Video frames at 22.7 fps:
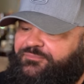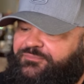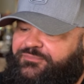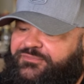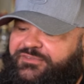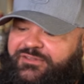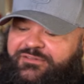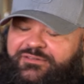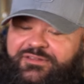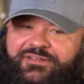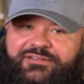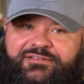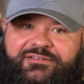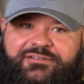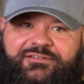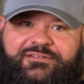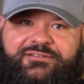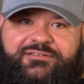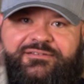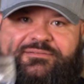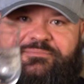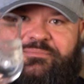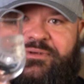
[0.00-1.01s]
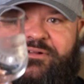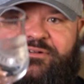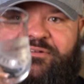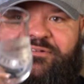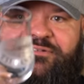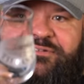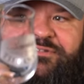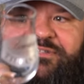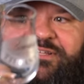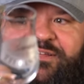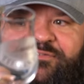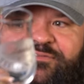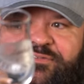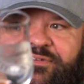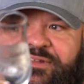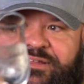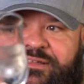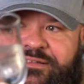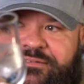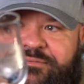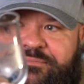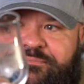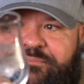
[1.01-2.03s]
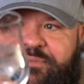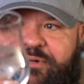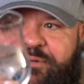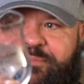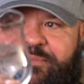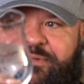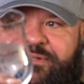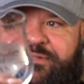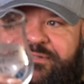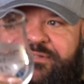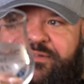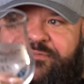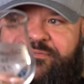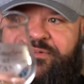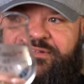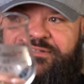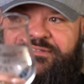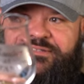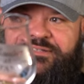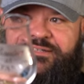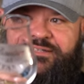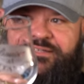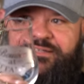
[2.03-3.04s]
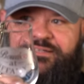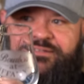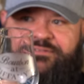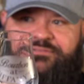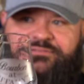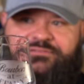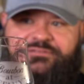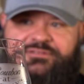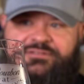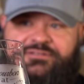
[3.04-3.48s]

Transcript: so this is my girl Tiffany, Bourbon at Tiffany's Glen.